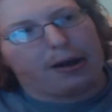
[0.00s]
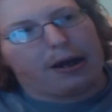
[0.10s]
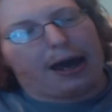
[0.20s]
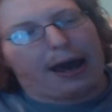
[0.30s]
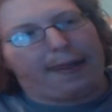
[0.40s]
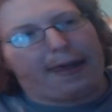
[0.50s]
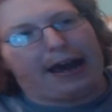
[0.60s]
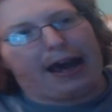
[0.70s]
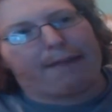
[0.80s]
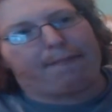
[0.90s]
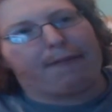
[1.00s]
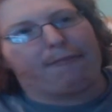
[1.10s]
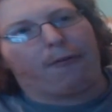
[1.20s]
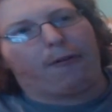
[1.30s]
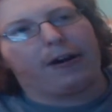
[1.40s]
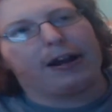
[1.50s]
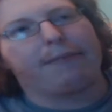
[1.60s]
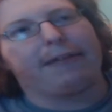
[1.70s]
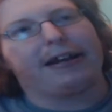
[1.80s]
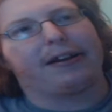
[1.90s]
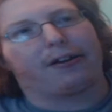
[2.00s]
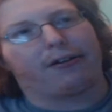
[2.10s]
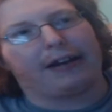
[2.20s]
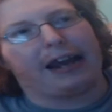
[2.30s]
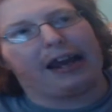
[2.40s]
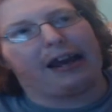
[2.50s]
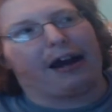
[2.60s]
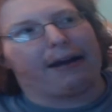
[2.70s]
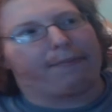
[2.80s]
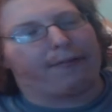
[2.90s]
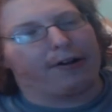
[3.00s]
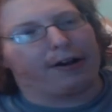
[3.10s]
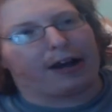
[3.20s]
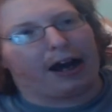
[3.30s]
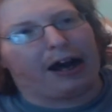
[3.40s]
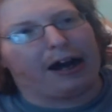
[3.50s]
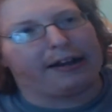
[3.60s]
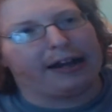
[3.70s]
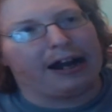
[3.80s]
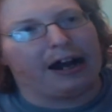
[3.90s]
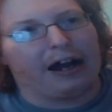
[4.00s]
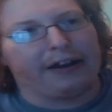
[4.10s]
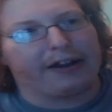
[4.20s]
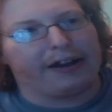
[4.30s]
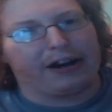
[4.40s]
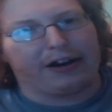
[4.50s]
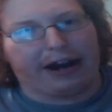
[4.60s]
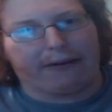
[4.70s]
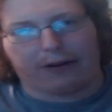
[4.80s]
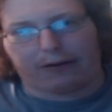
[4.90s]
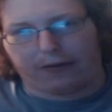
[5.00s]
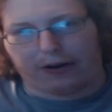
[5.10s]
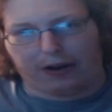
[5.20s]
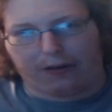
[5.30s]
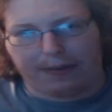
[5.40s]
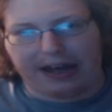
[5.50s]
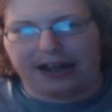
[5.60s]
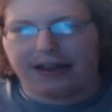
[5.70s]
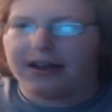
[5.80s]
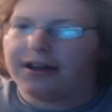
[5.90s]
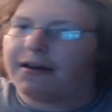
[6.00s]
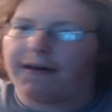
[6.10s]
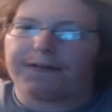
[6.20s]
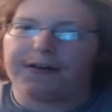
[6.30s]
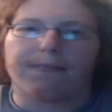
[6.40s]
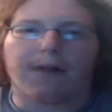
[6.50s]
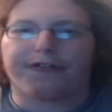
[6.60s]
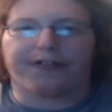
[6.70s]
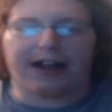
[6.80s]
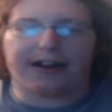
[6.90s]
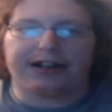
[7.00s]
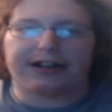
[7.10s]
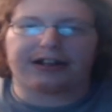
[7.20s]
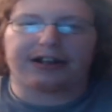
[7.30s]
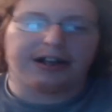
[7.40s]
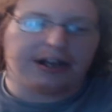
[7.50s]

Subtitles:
And they had been wanting me to create and put content onto their network for a little bit, a few months at least.